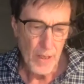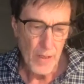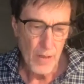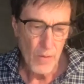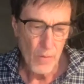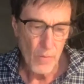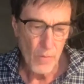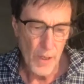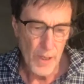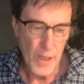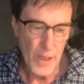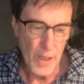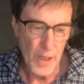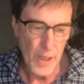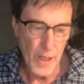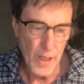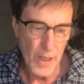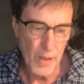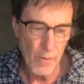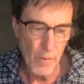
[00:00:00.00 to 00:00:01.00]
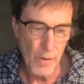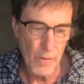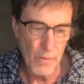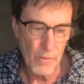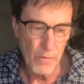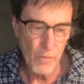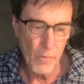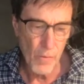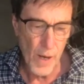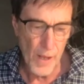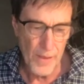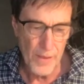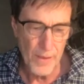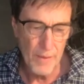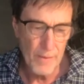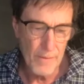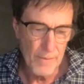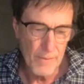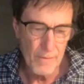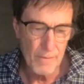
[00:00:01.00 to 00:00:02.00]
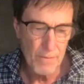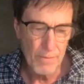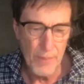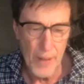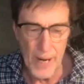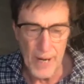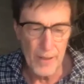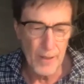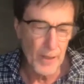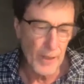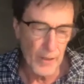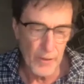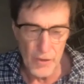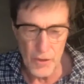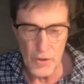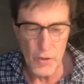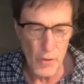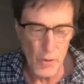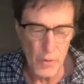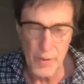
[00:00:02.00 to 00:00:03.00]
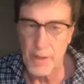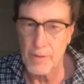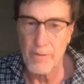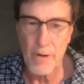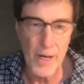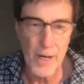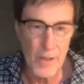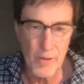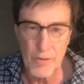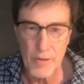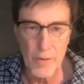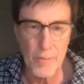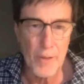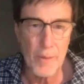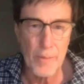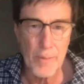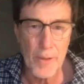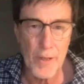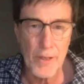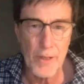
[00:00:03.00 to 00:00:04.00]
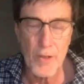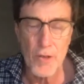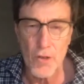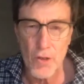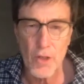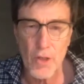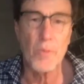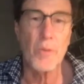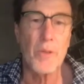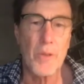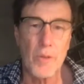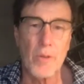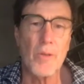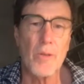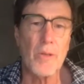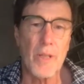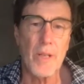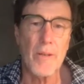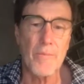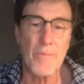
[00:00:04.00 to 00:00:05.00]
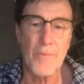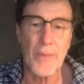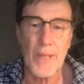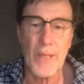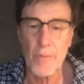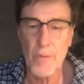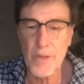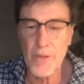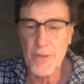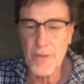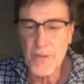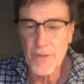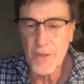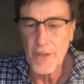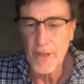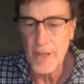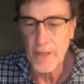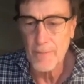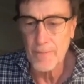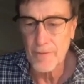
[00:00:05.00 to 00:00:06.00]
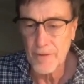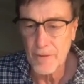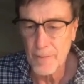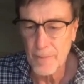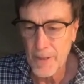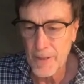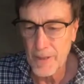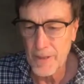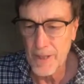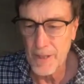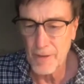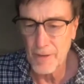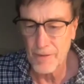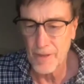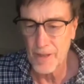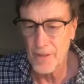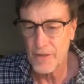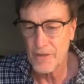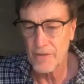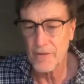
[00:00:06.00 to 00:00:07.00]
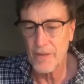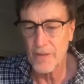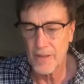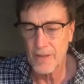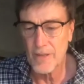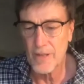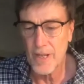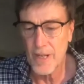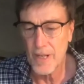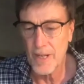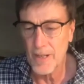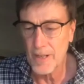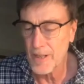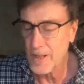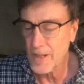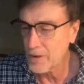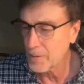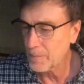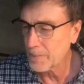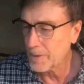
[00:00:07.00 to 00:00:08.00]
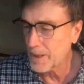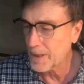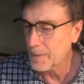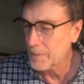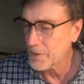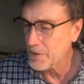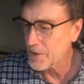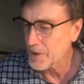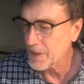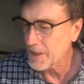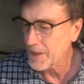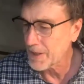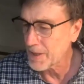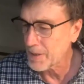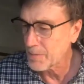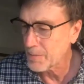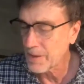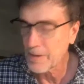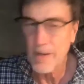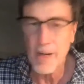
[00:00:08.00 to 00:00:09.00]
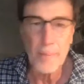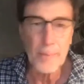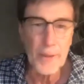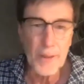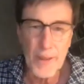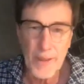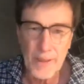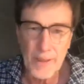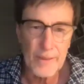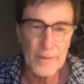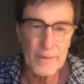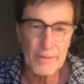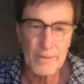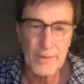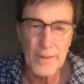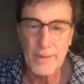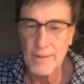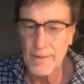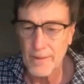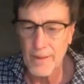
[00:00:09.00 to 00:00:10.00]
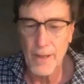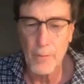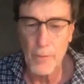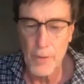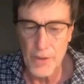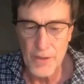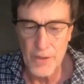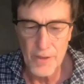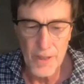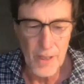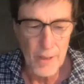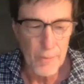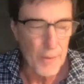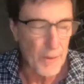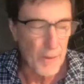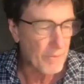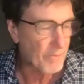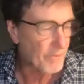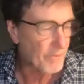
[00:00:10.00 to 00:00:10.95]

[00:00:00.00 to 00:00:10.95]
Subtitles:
One parallel story running through my mind as you were talking was from our dear friends in our local Bible study who were grappling. I wasn't there, but